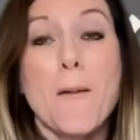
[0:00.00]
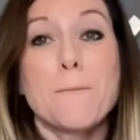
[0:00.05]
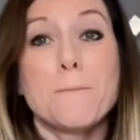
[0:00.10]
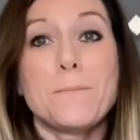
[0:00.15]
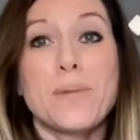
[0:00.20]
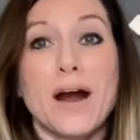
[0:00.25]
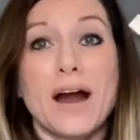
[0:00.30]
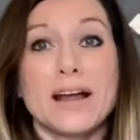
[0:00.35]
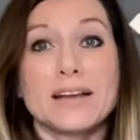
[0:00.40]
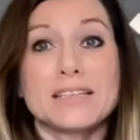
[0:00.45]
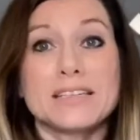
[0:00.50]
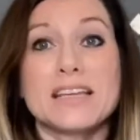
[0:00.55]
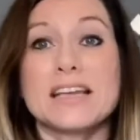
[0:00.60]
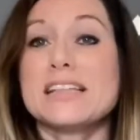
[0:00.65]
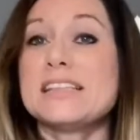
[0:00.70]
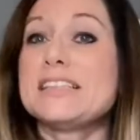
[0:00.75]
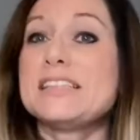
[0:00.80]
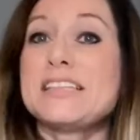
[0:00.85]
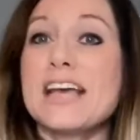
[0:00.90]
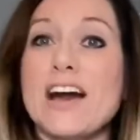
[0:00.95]
but
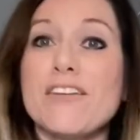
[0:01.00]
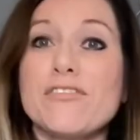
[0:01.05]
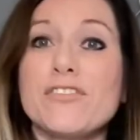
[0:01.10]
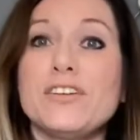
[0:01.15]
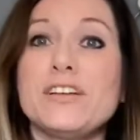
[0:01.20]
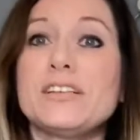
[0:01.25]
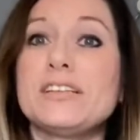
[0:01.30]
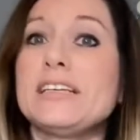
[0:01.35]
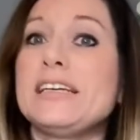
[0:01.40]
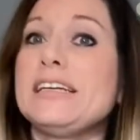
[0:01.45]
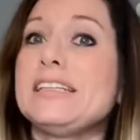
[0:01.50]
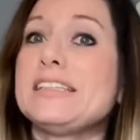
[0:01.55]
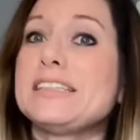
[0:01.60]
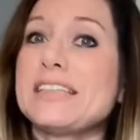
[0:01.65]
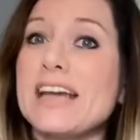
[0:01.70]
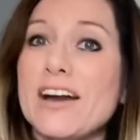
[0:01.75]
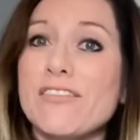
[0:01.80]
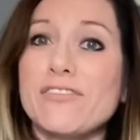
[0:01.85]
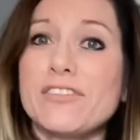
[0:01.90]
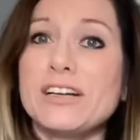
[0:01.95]
definitely
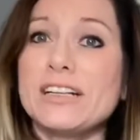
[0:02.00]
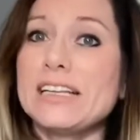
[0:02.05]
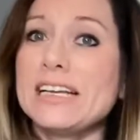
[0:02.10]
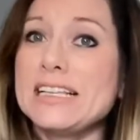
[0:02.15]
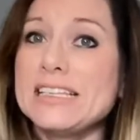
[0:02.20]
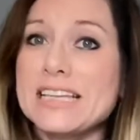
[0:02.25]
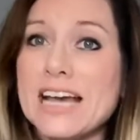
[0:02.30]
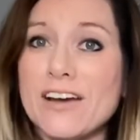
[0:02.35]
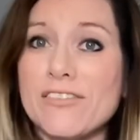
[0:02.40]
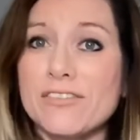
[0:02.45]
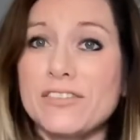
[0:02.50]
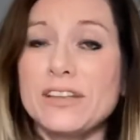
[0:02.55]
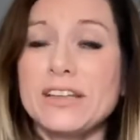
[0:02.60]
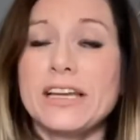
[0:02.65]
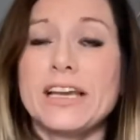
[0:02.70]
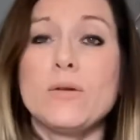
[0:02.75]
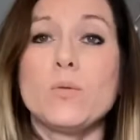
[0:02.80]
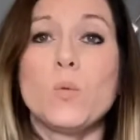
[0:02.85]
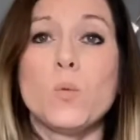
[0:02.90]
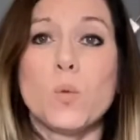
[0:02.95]

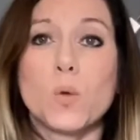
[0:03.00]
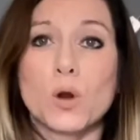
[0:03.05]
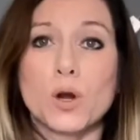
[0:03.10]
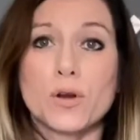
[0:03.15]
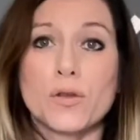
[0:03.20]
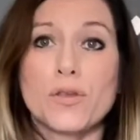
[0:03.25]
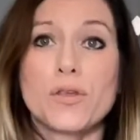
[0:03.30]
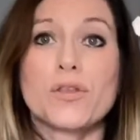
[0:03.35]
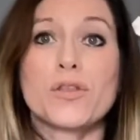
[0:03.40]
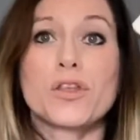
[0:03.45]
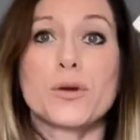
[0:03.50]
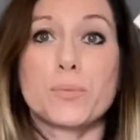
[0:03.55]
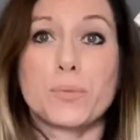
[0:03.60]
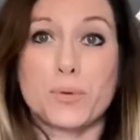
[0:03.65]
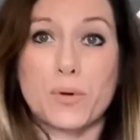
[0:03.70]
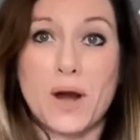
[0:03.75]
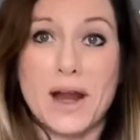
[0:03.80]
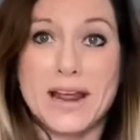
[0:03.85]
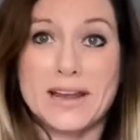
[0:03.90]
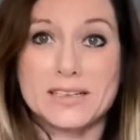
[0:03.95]
worth the
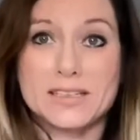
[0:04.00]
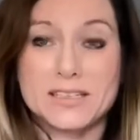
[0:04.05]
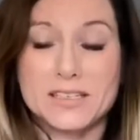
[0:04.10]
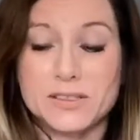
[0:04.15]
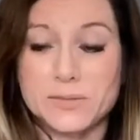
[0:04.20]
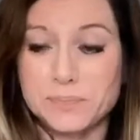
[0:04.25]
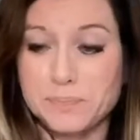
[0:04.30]
price.